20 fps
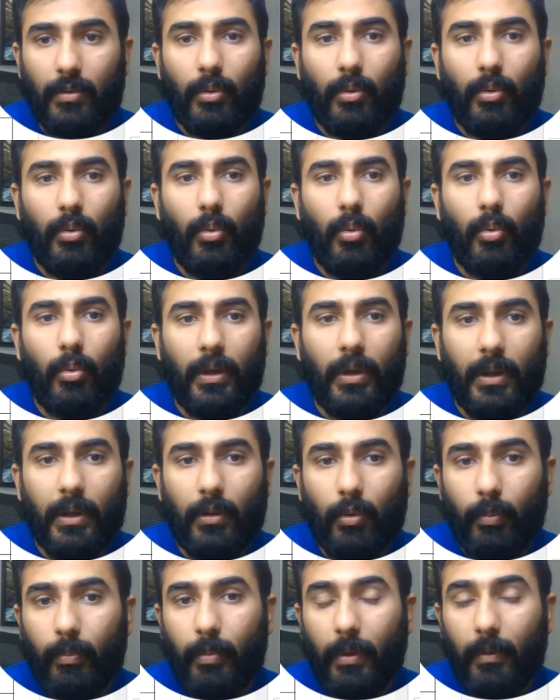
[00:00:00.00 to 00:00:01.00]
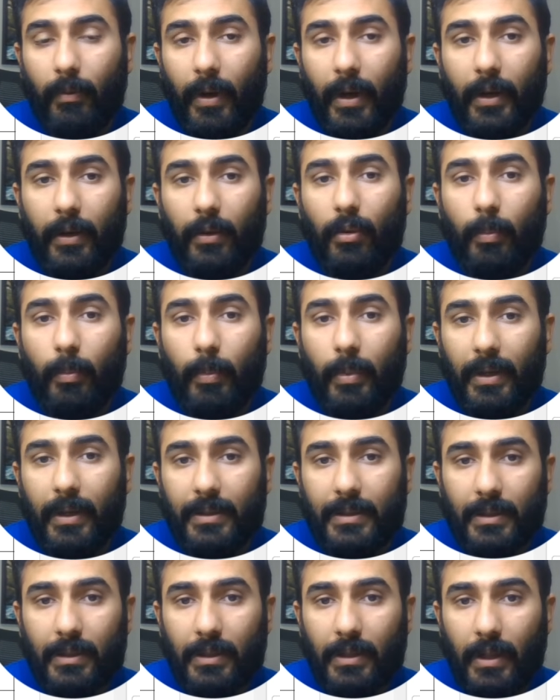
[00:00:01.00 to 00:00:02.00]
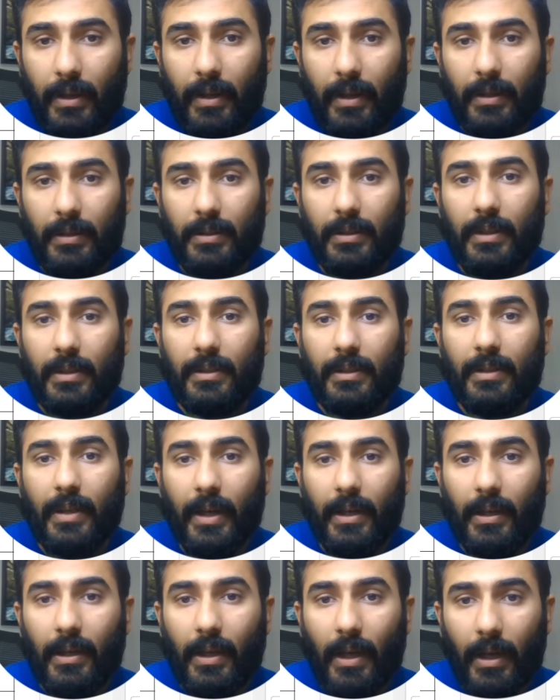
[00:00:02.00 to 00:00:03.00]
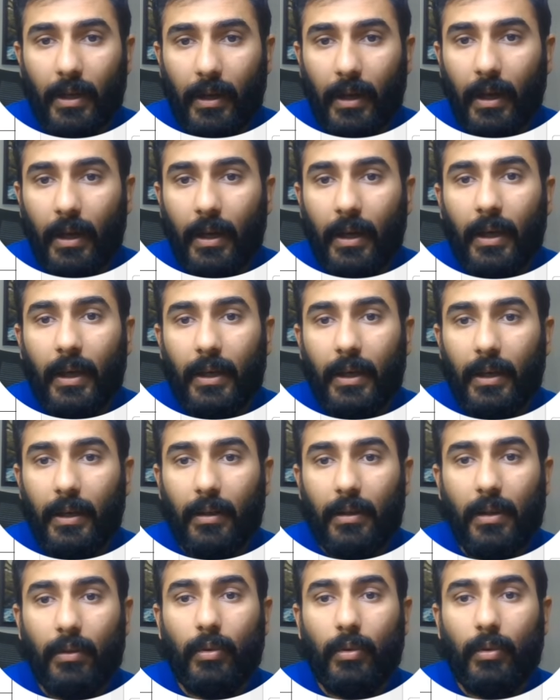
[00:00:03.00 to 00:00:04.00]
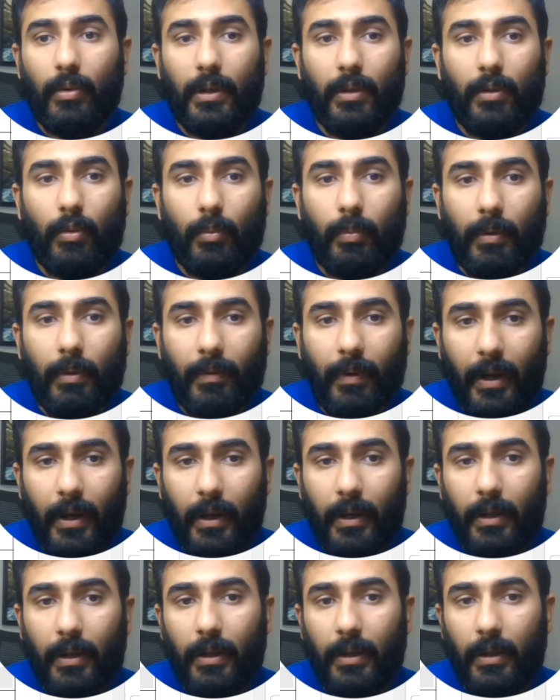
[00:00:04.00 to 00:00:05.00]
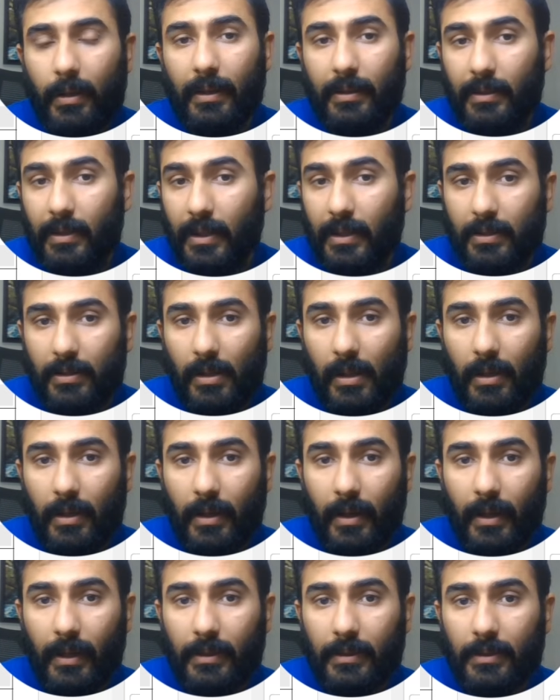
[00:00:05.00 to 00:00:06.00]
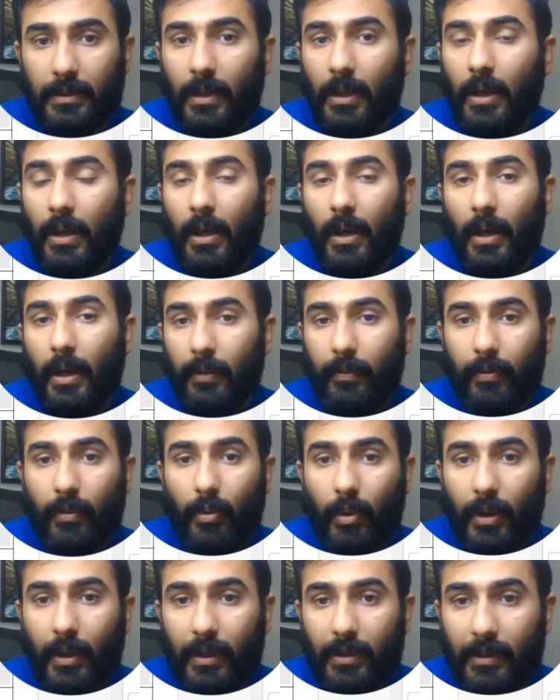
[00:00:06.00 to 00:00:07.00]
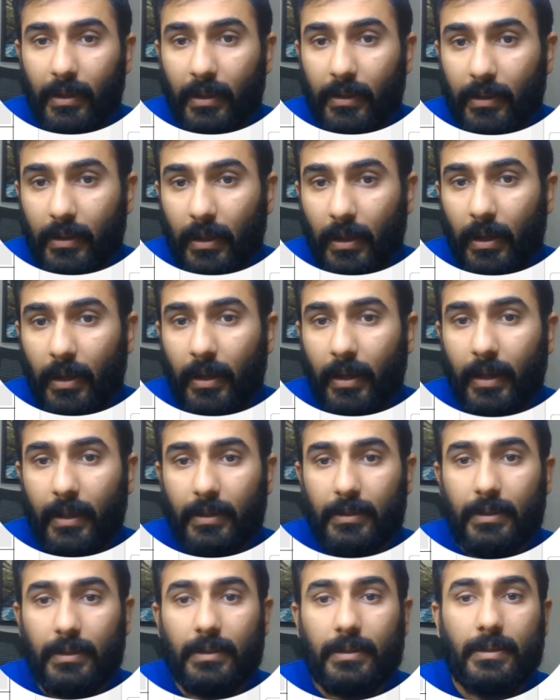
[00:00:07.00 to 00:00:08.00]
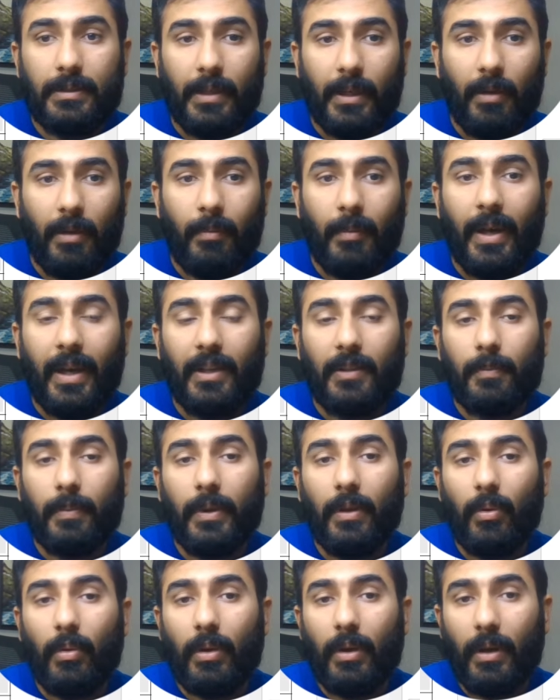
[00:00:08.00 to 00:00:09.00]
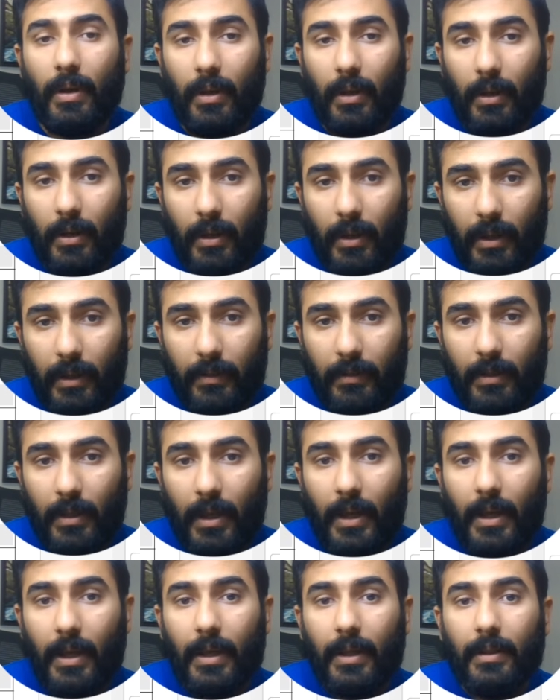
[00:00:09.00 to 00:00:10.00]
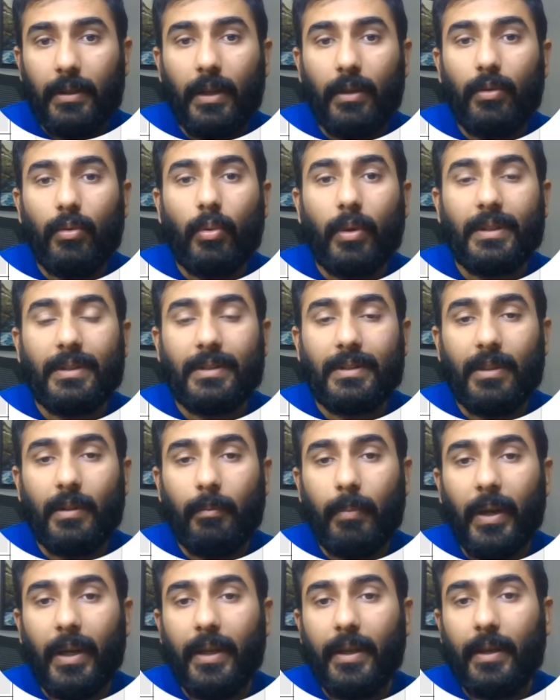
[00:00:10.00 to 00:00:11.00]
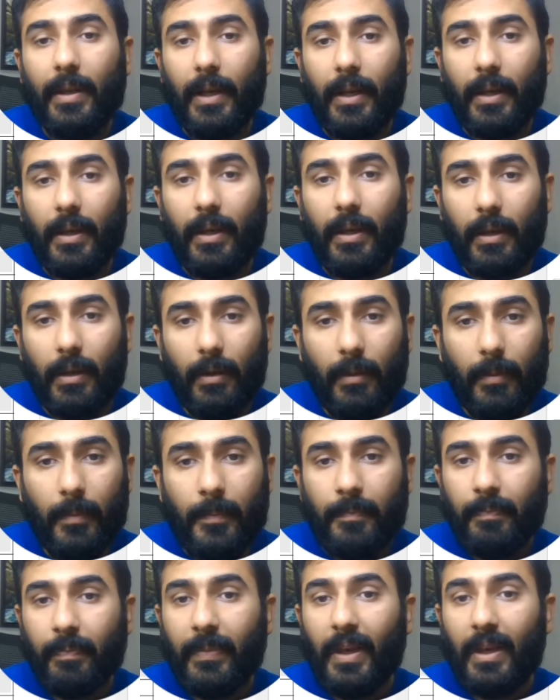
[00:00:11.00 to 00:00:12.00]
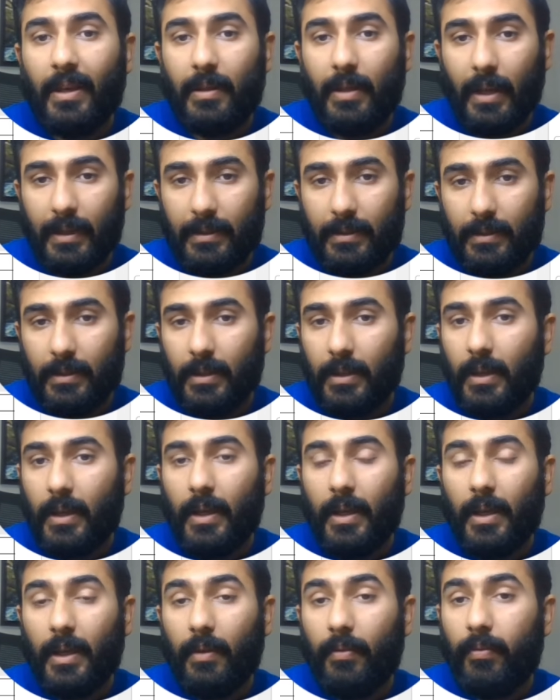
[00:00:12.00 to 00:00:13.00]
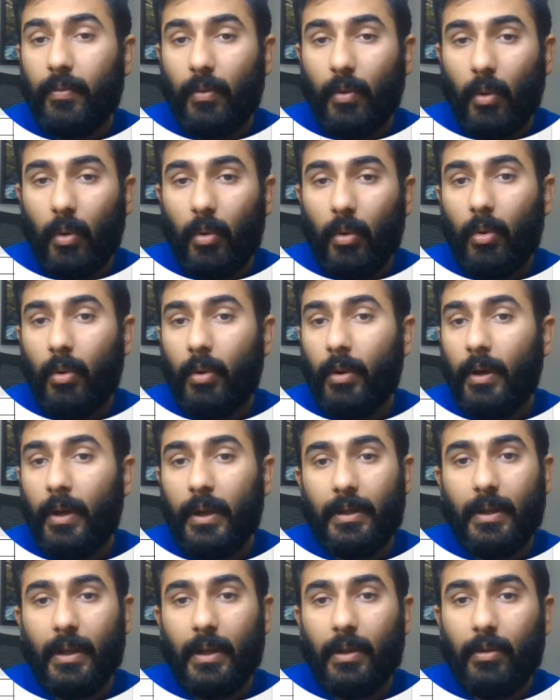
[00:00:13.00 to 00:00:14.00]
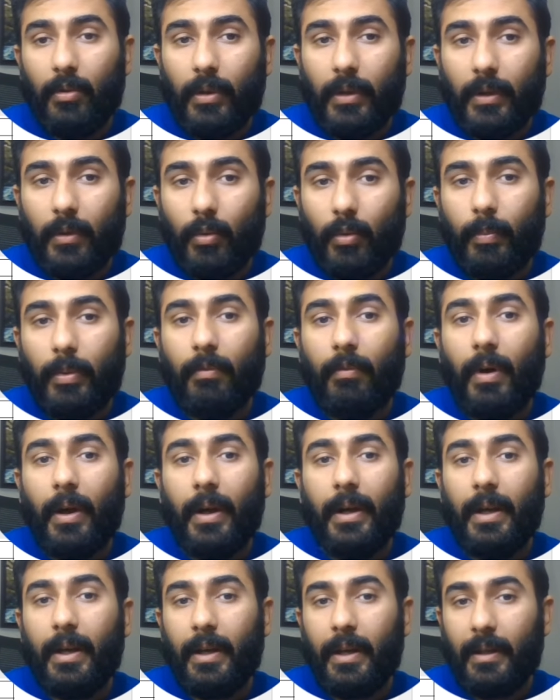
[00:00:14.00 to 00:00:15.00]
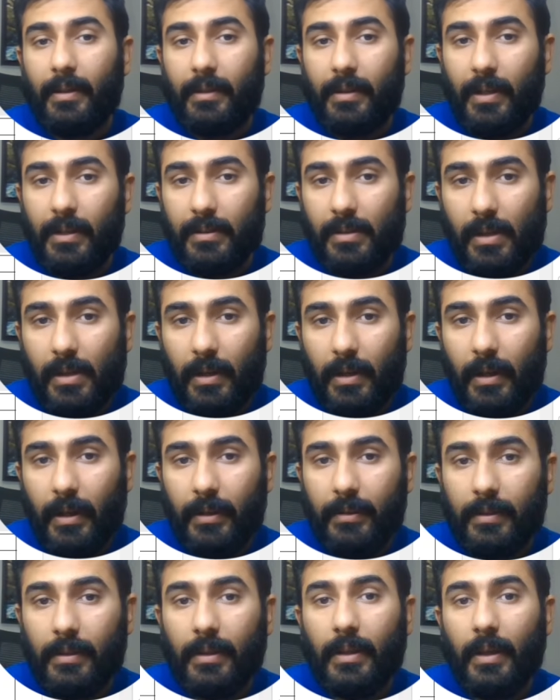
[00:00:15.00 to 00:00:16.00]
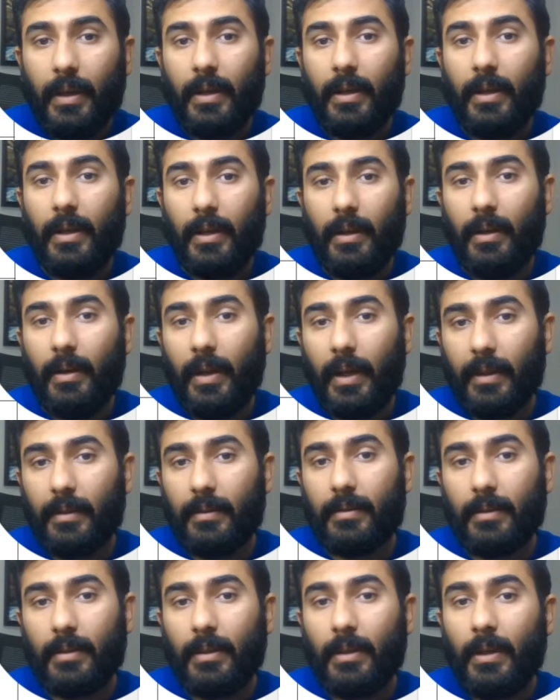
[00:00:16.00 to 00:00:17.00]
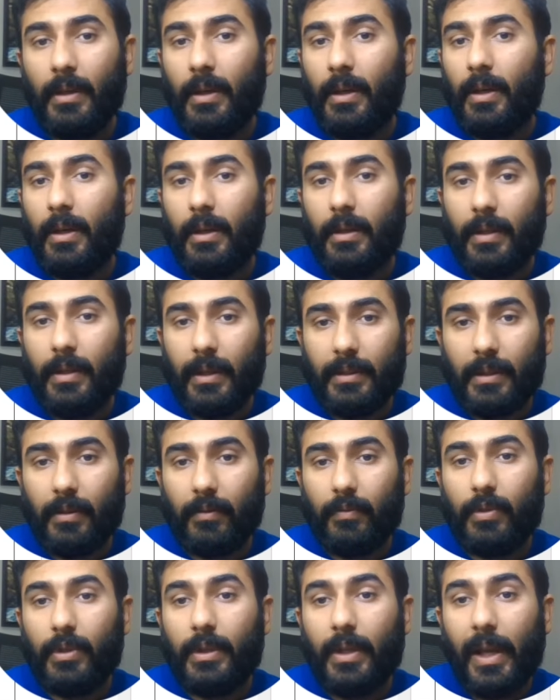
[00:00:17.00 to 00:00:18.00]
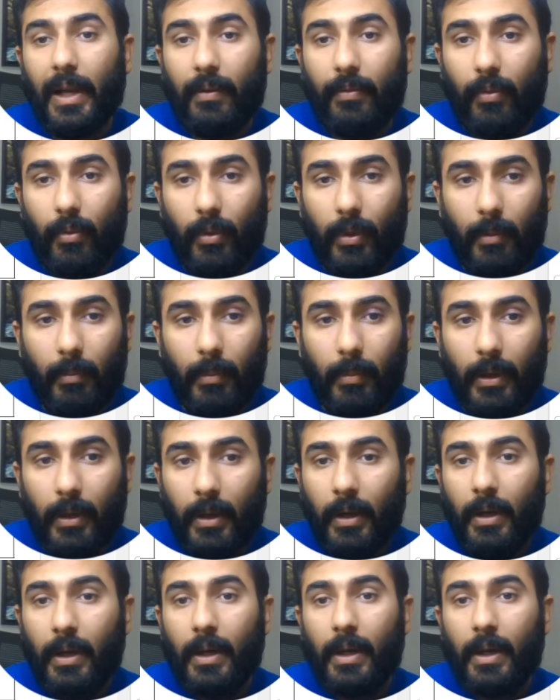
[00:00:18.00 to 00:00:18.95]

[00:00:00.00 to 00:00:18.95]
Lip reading: So you need to provide your present address inside Canada. Here, then you need to provide a residential address. If your residential address is same as per your current address, then you can simply click here, yes. If no, then you need to provide a residential address. And here next is asking for the telephone number.